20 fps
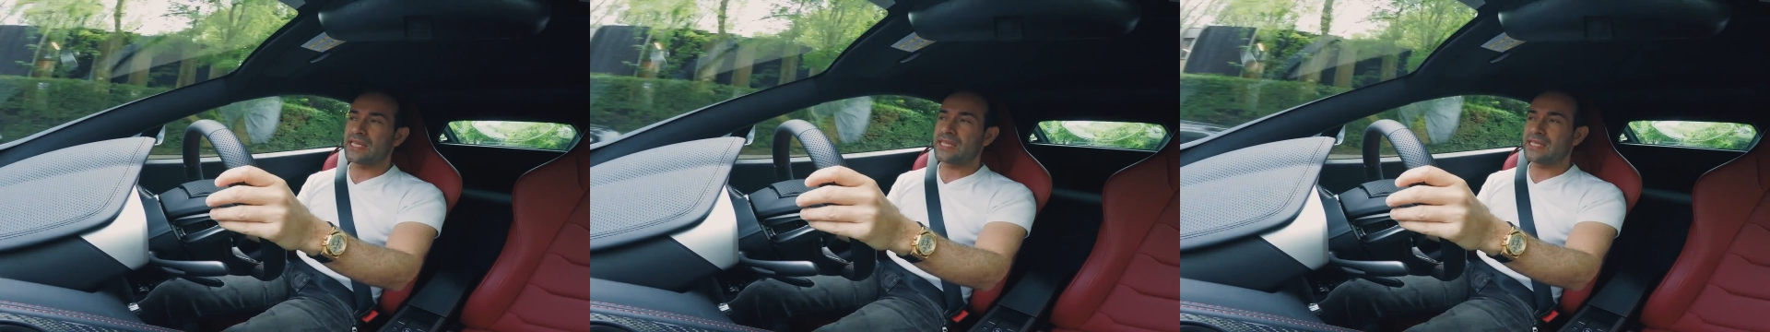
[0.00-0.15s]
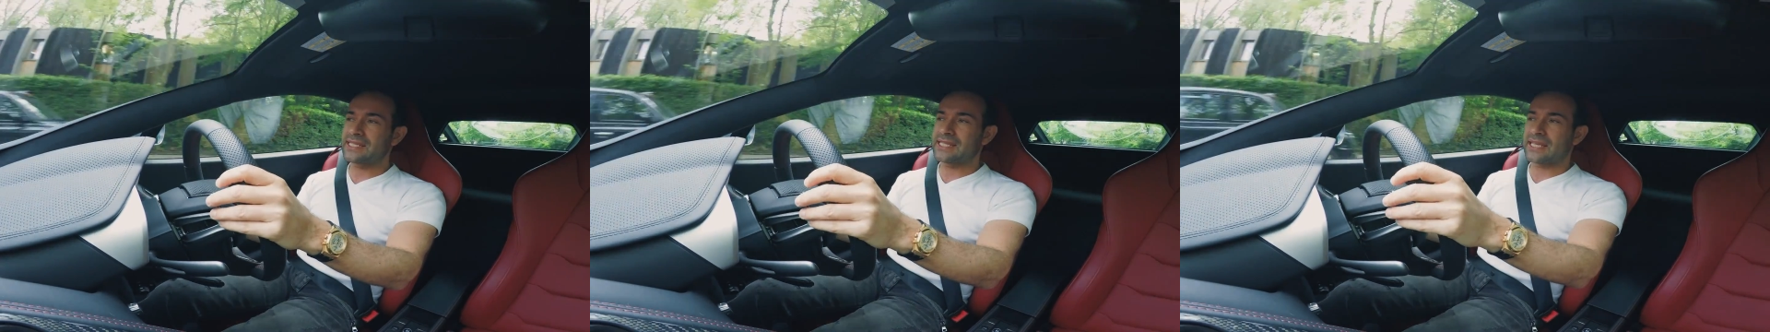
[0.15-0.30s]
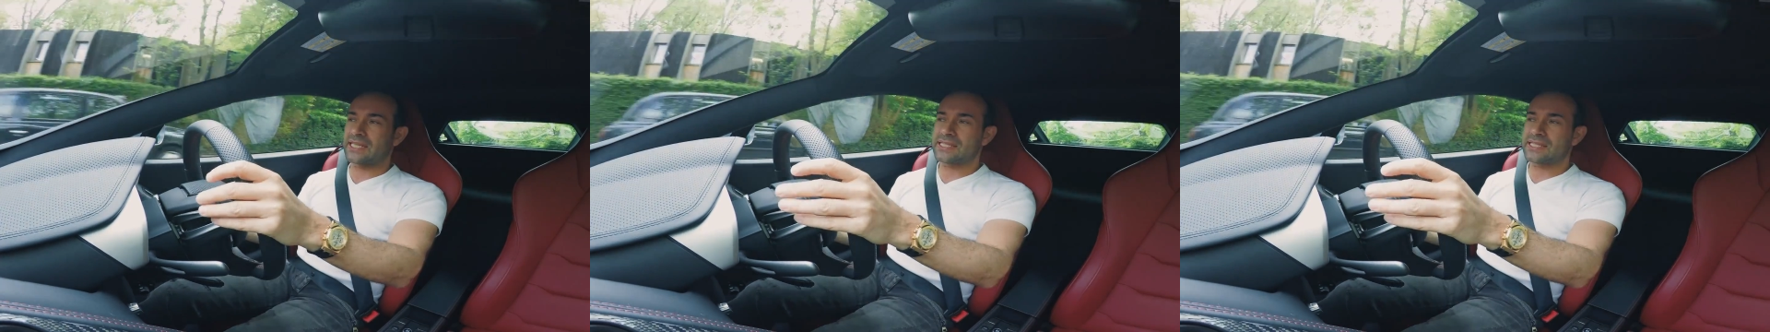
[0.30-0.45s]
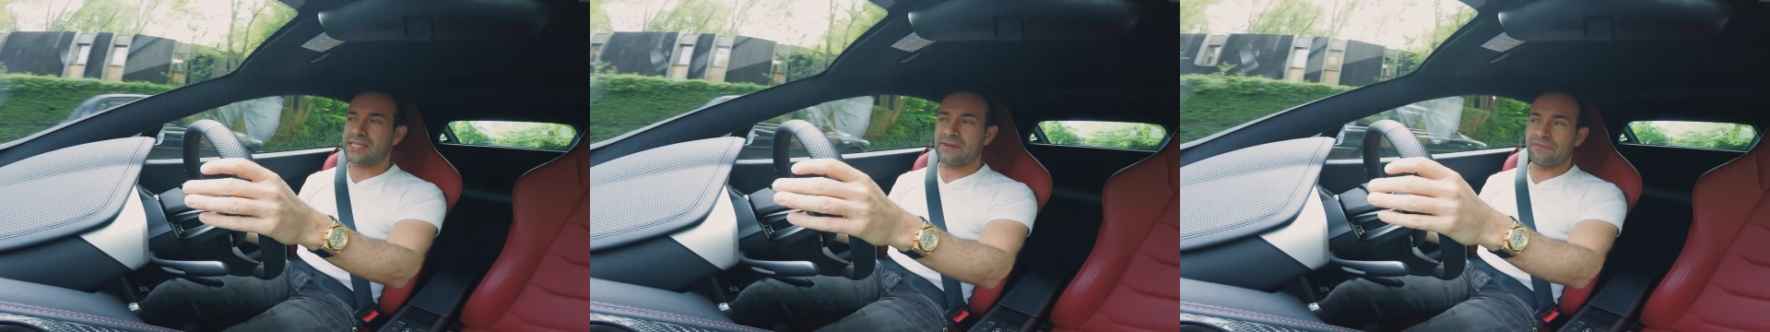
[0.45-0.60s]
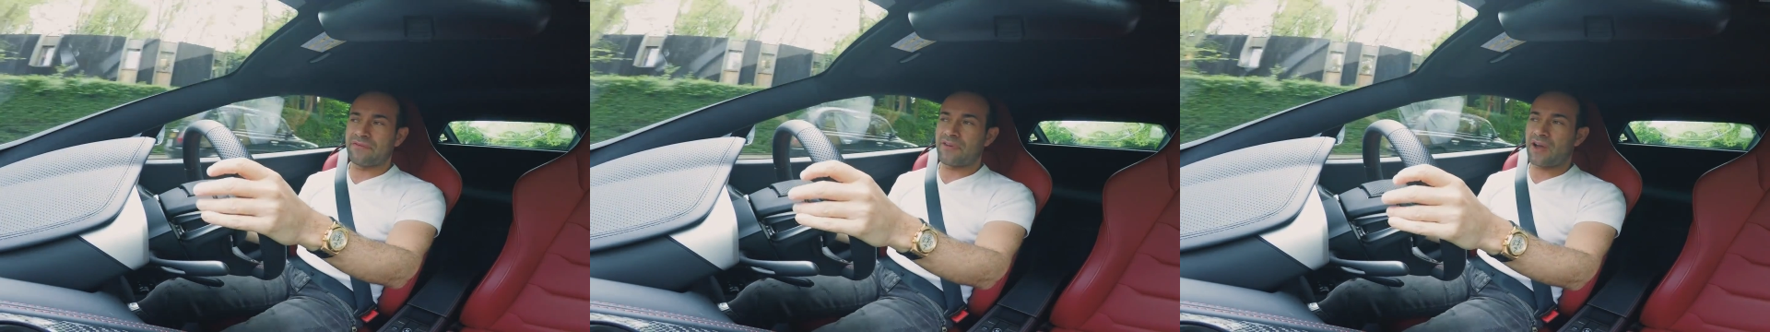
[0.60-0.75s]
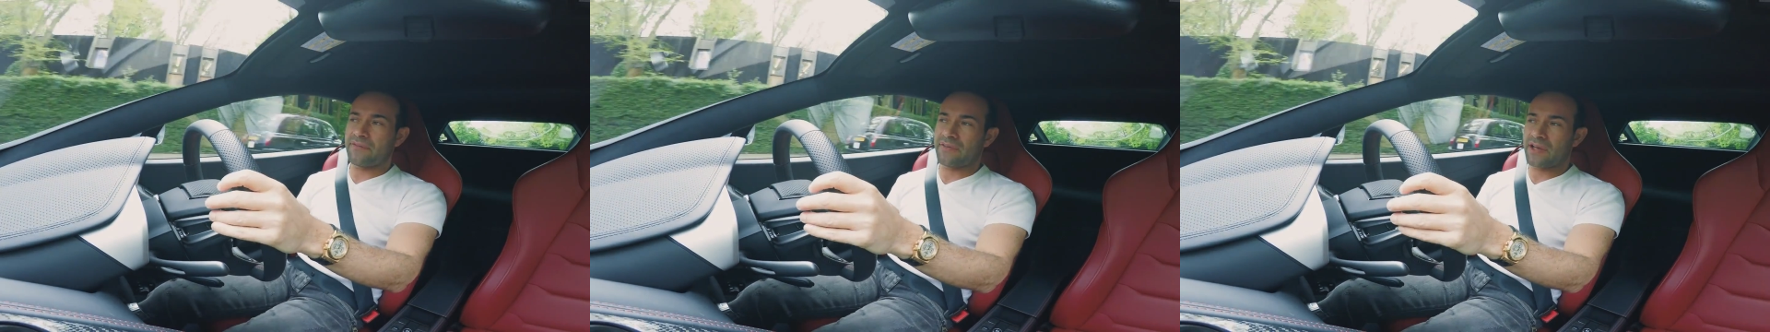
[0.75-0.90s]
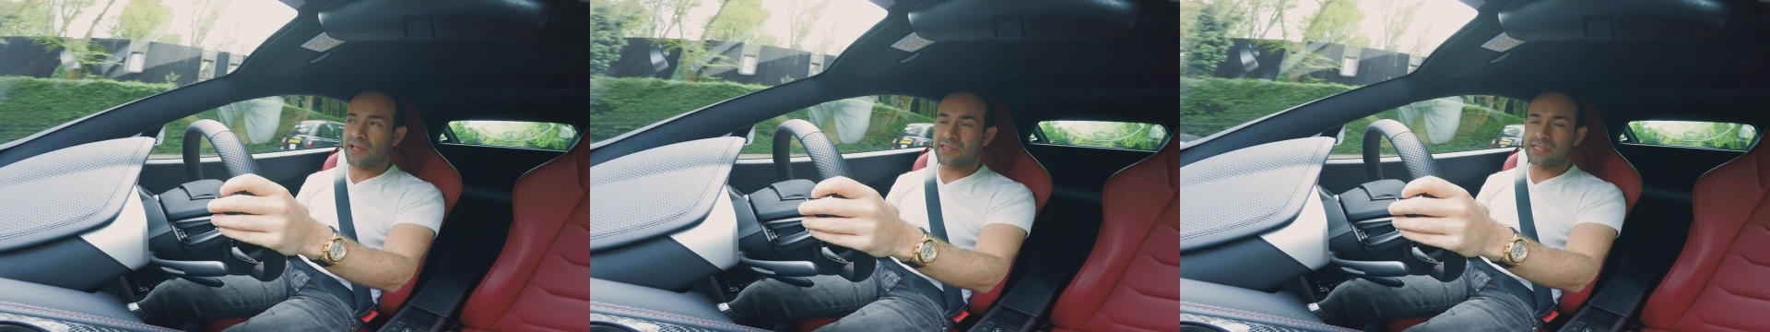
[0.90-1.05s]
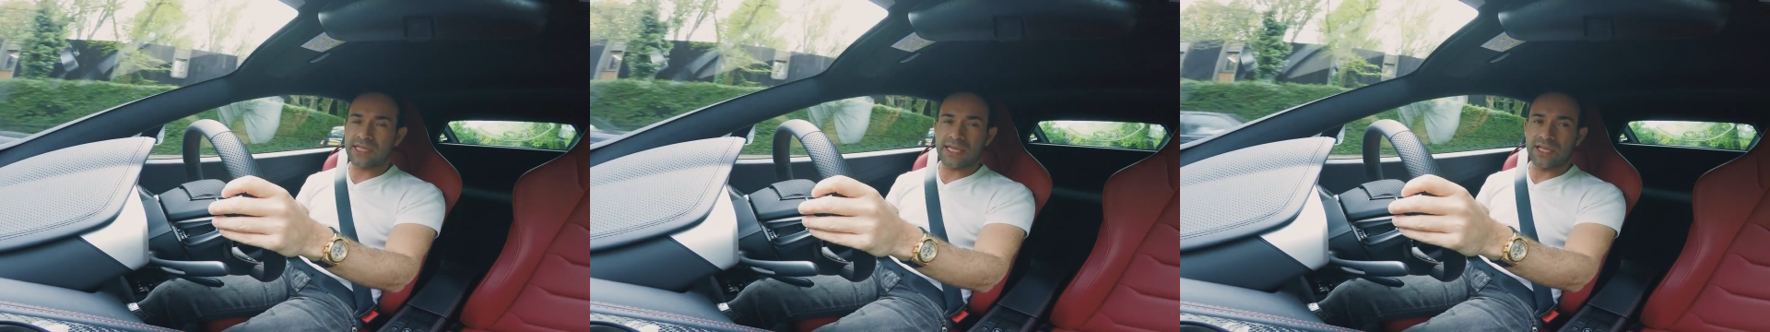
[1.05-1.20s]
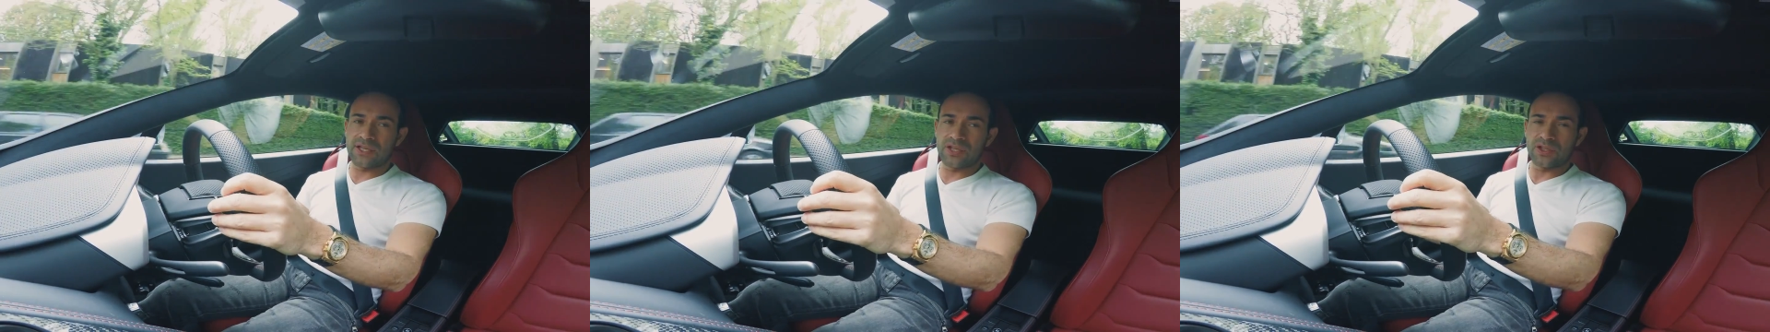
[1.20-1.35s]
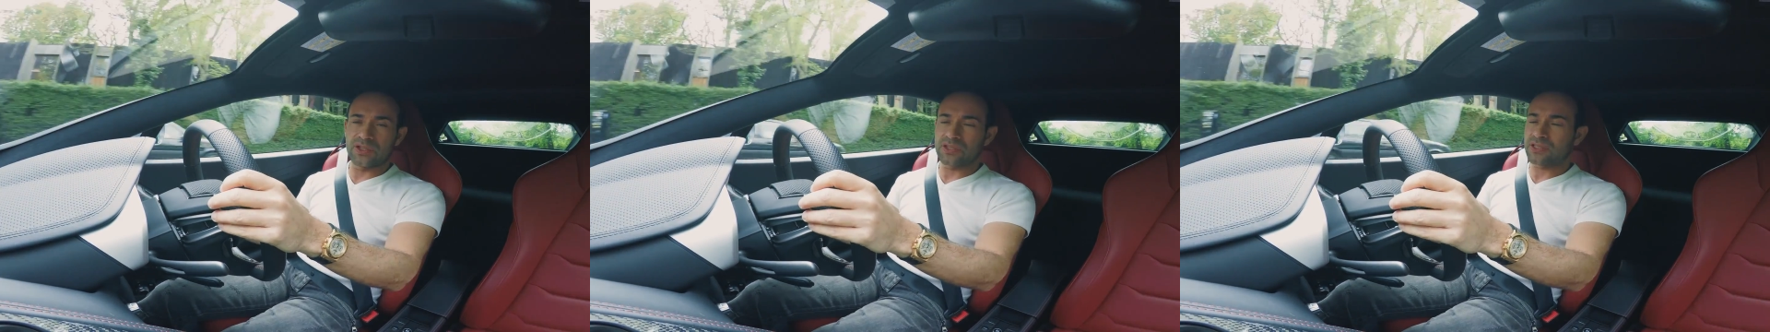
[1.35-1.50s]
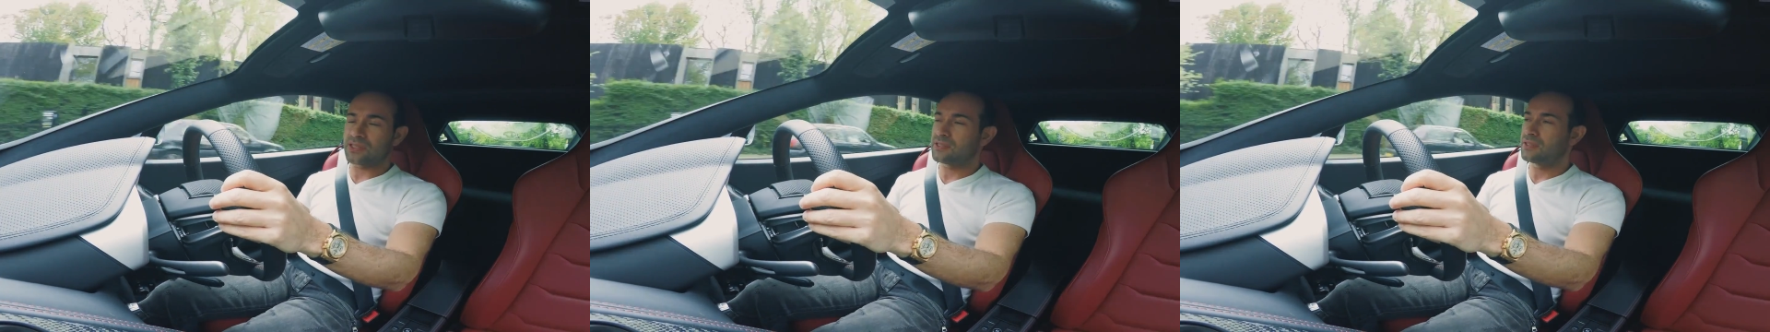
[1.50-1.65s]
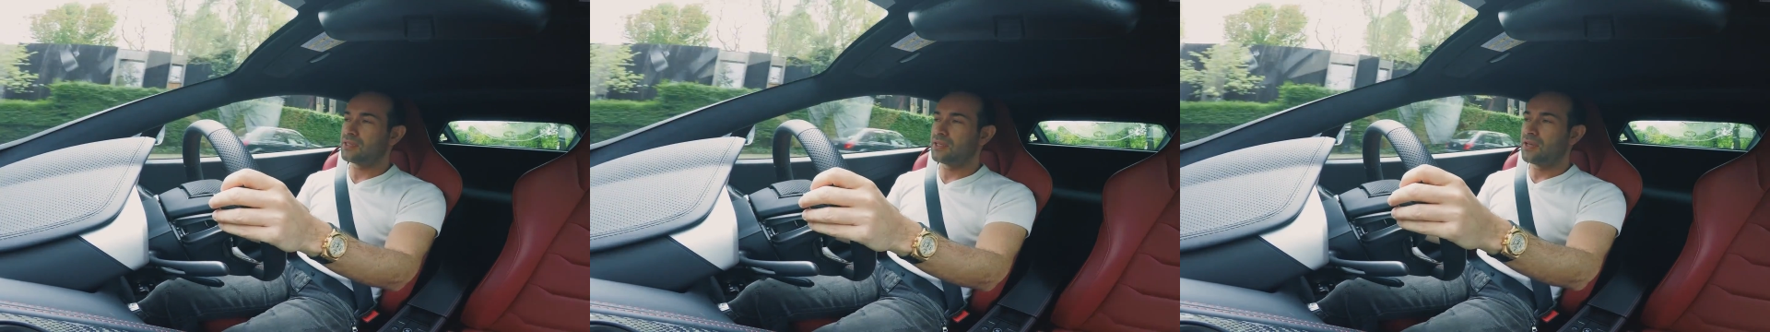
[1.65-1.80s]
the 675 LT looks